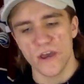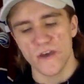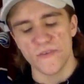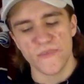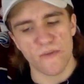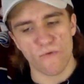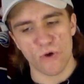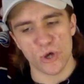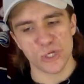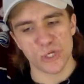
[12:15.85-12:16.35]

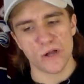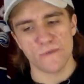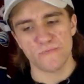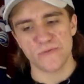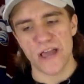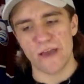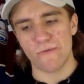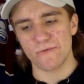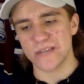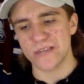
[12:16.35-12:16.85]
The original
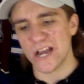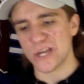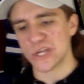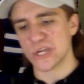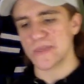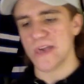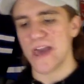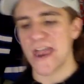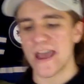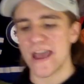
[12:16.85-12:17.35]
plan was
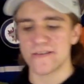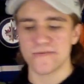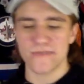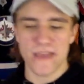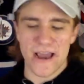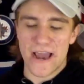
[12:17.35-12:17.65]
actually that